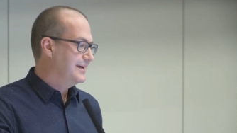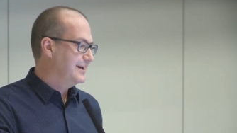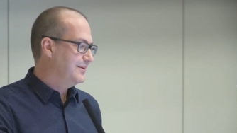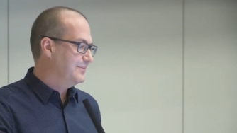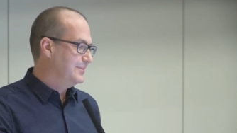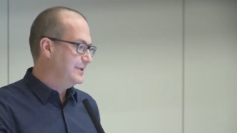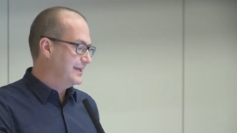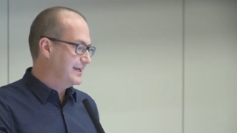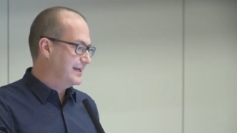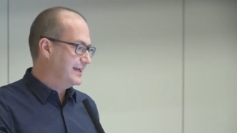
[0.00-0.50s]

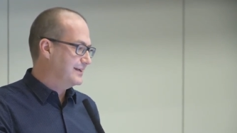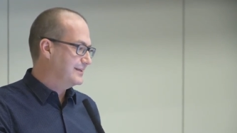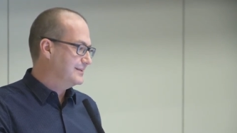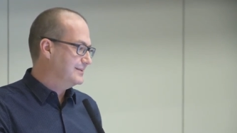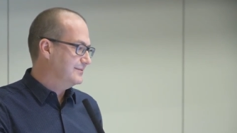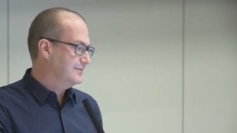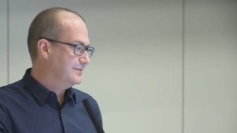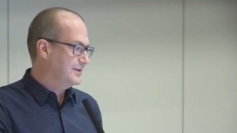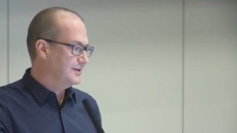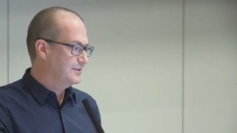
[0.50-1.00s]
and being
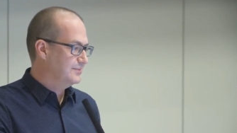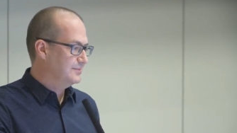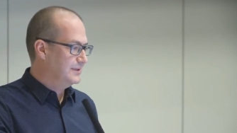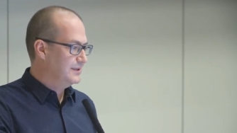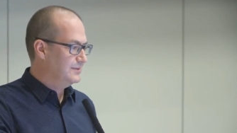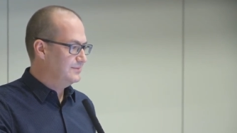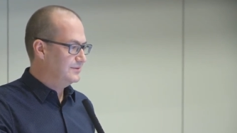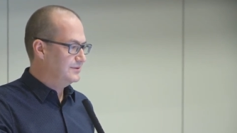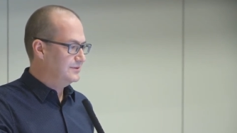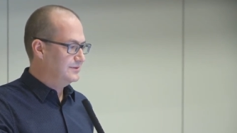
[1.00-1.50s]
active, young
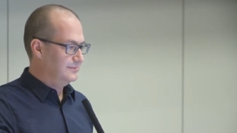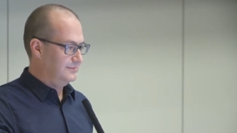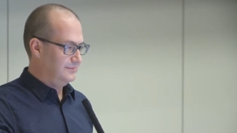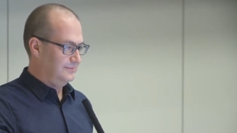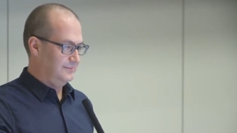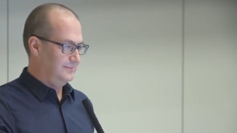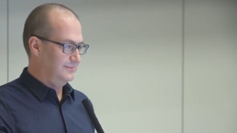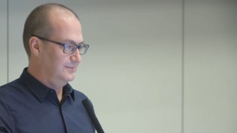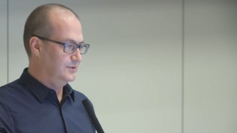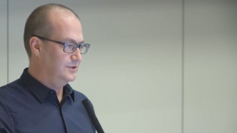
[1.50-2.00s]
people
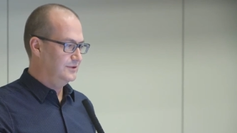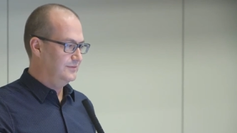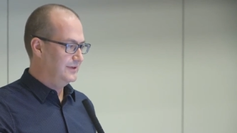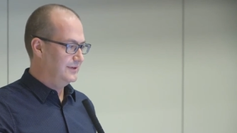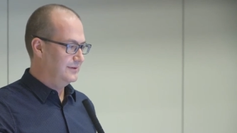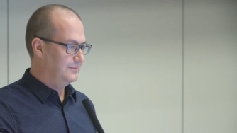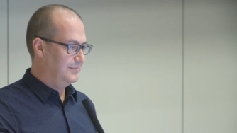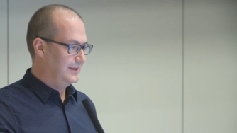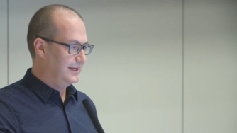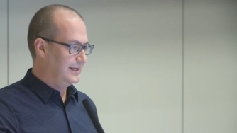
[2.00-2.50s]

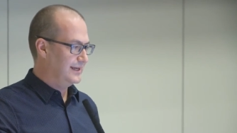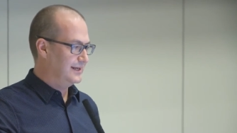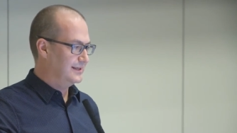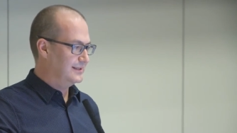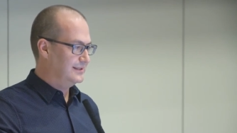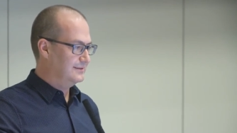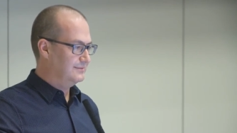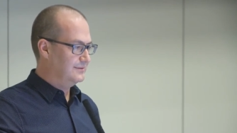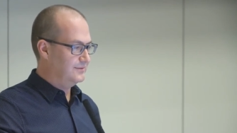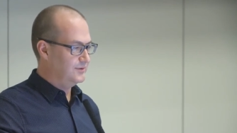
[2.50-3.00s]
moving and being
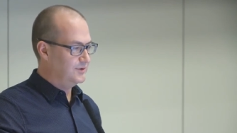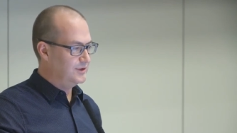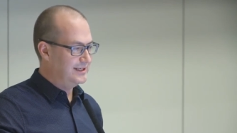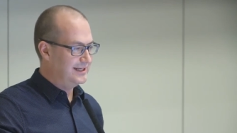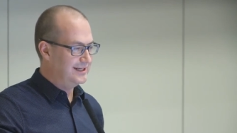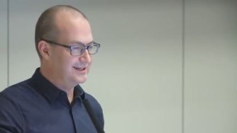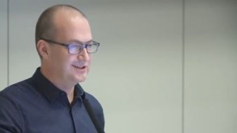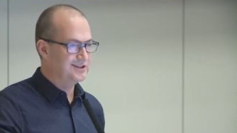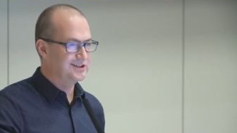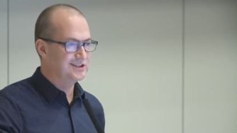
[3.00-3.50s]
active,
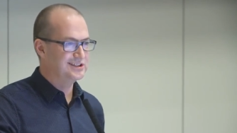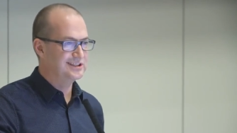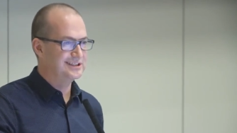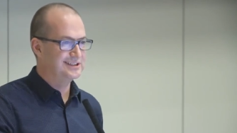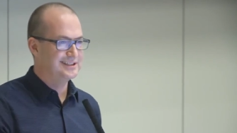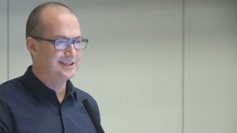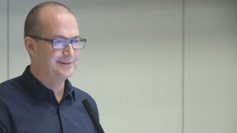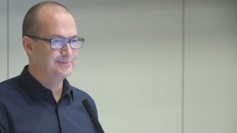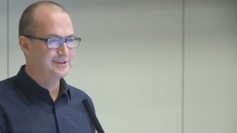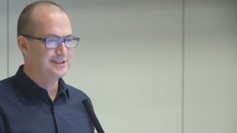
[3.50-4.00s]
avoiding
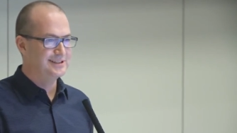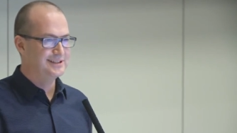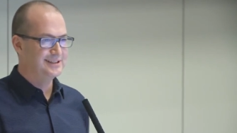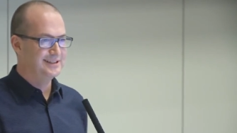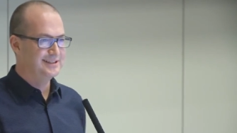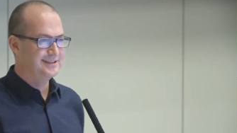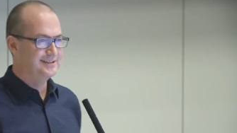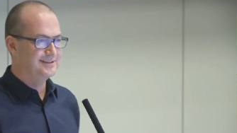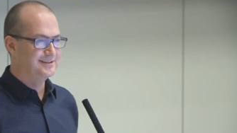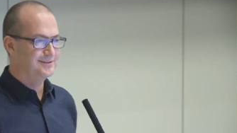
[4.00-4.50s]
noxious
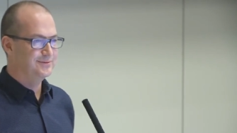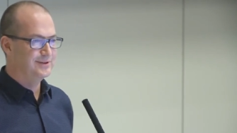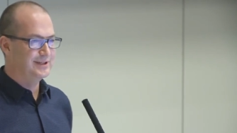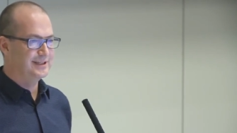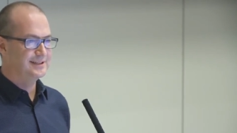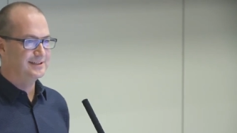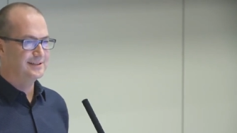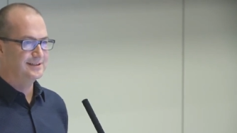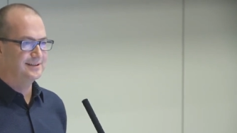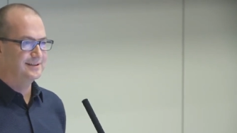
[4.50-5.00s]
substances, of
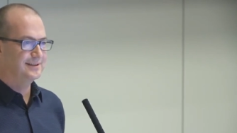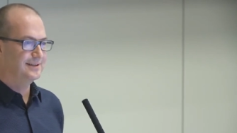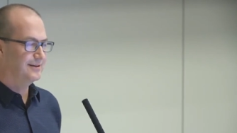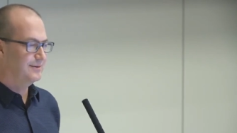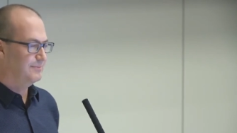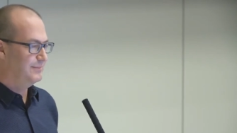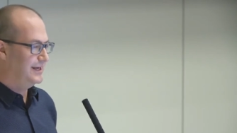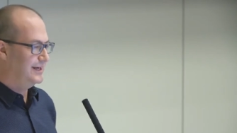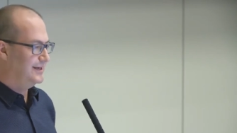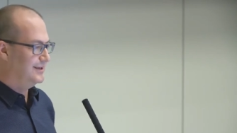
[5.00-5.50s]
which there
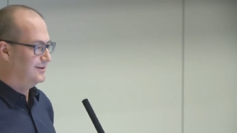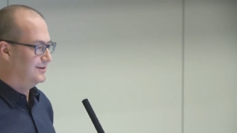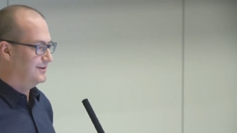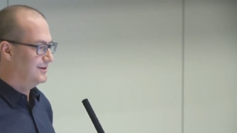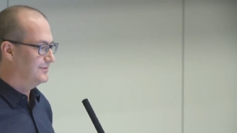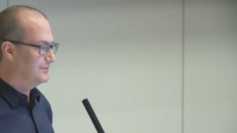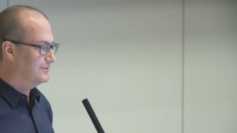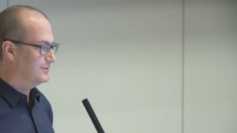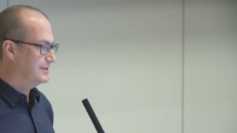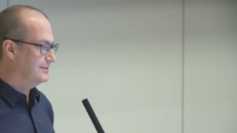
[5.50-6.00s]
are many on
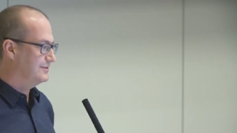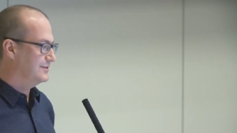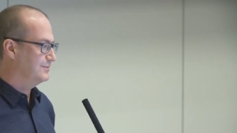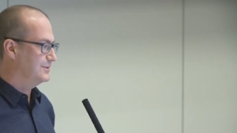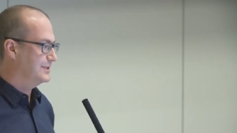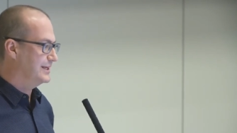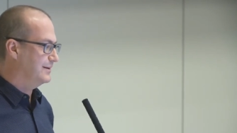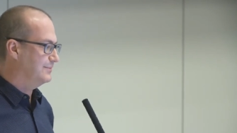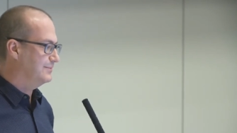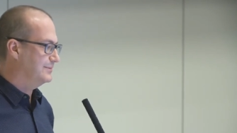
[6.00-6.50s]
offer in
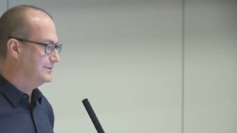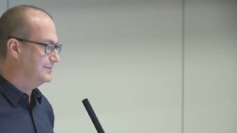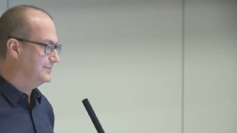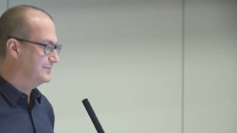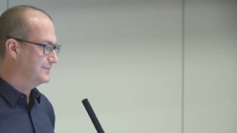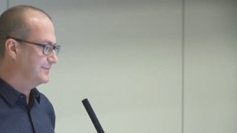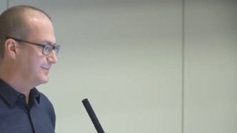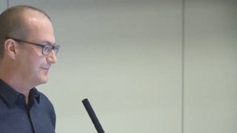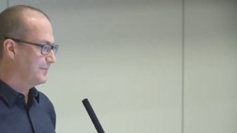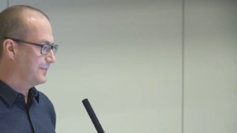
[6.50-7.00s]
Drumchapel,
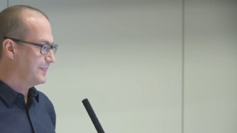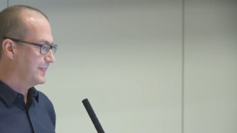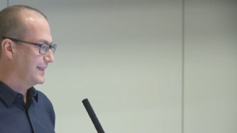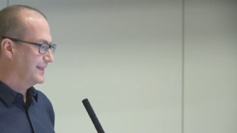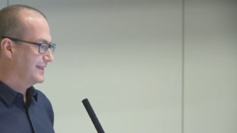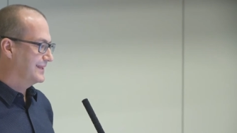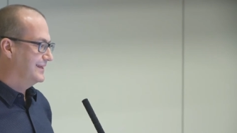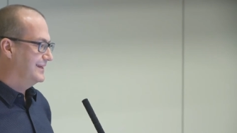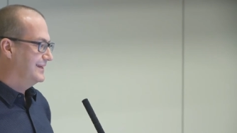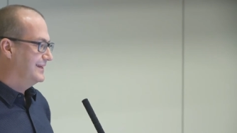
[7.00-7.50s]

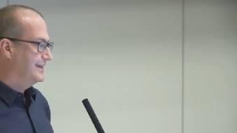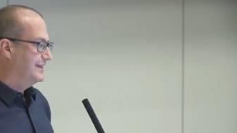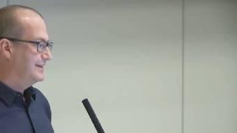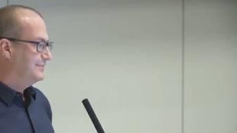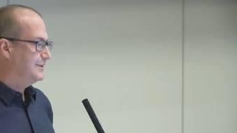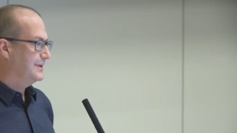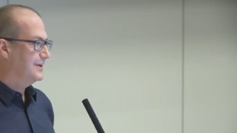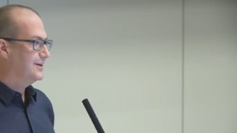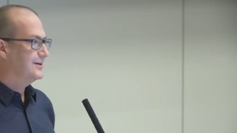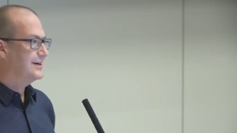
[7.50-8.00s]

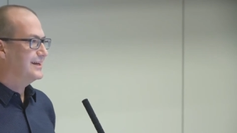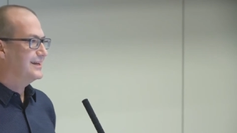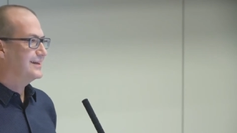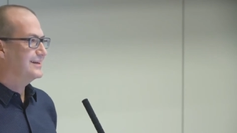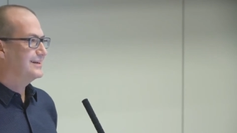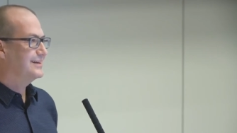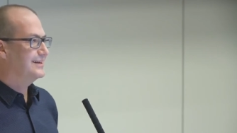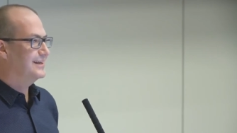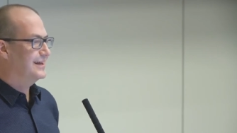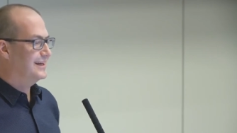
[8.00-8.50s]
belonging
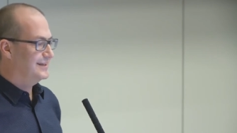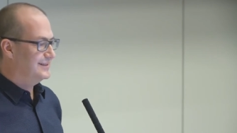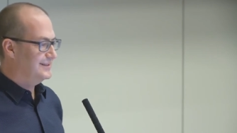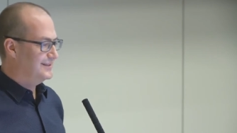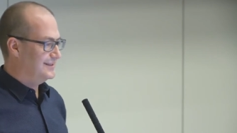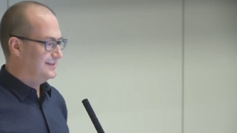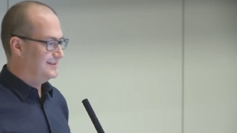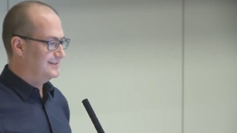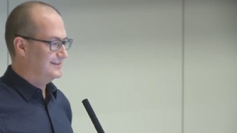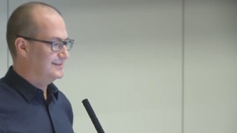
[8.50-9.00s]
and
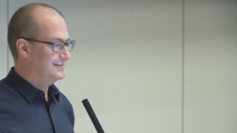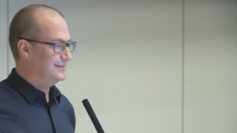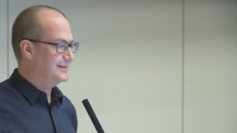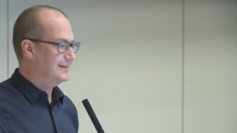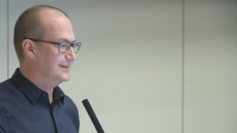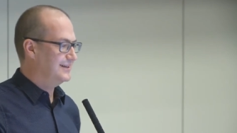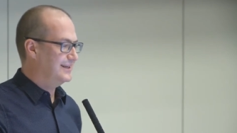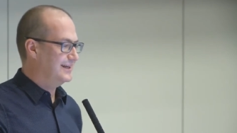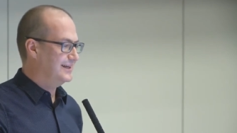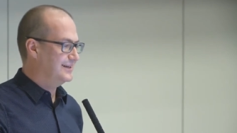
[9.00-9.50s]
connecting,
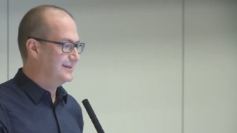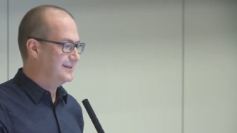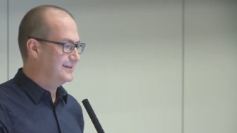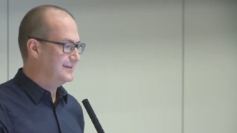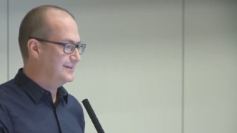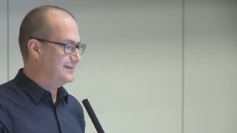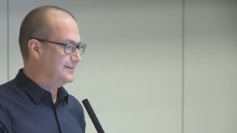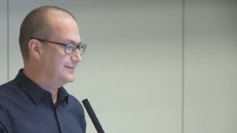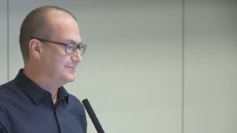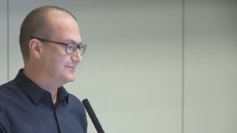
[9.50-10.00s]
uh, like
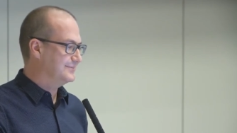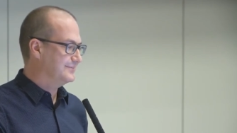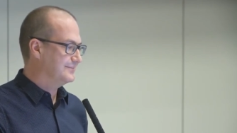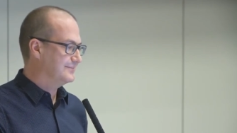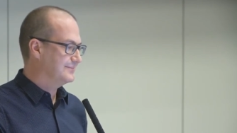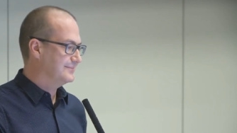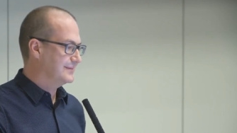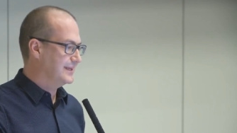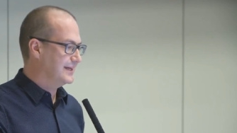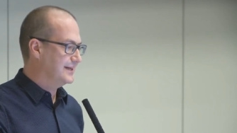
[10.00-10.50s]
Linda,
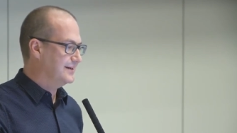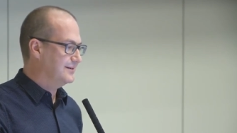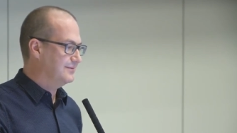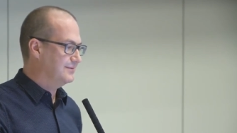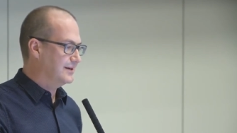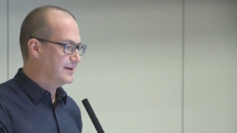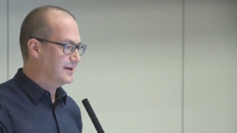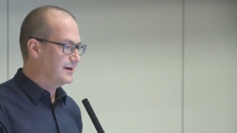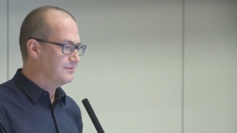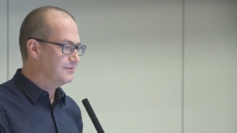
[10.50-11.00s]
uh,
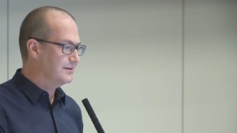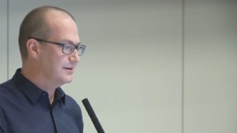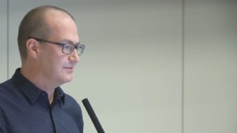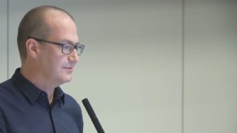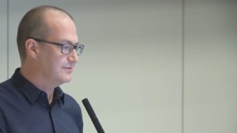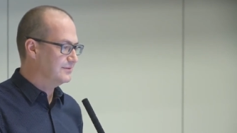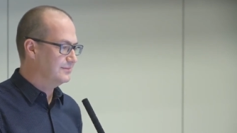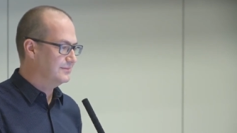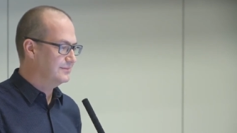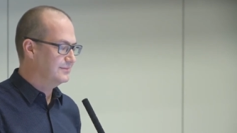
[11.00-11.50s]
recovering
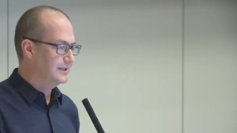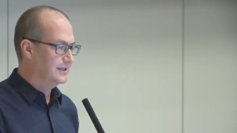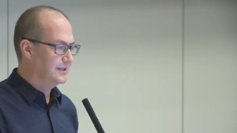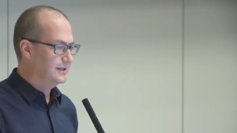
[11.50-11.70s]
from